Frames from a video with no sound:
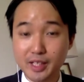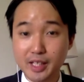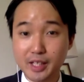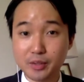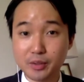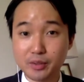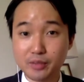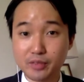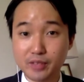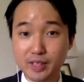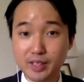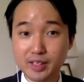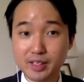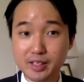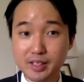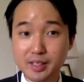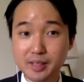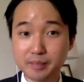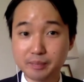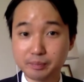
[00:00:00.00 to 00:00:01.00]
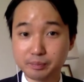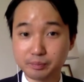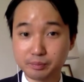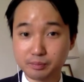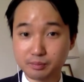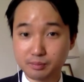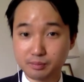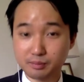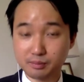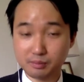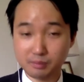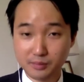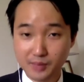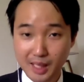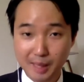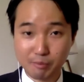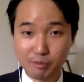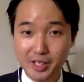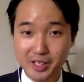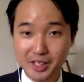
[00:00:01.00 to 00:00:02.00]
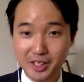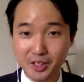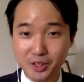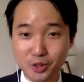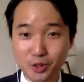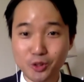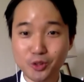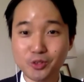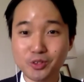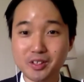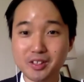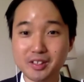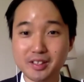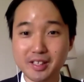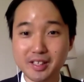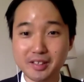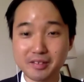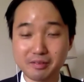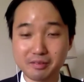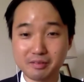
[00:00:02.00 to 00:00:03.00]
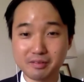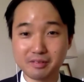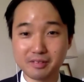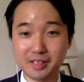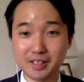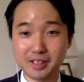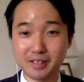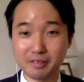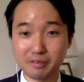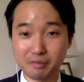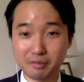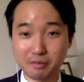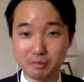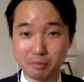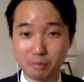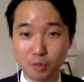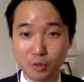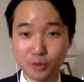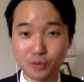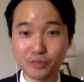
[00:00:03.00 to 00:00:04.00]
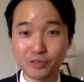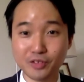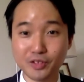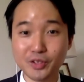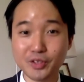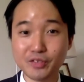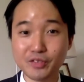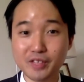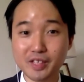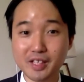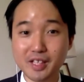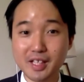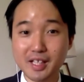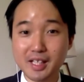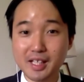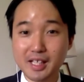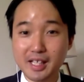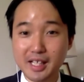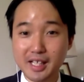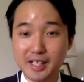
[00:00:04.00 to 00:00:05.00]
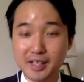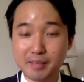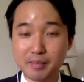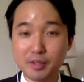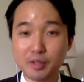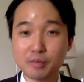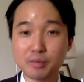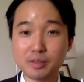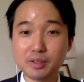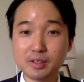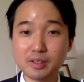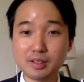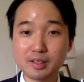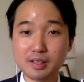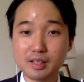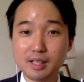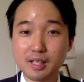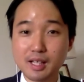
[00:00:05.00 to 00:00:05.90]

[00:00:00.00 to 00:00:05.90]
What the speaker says: at university. I'm writing a doctorate in moral philosophy at the moment.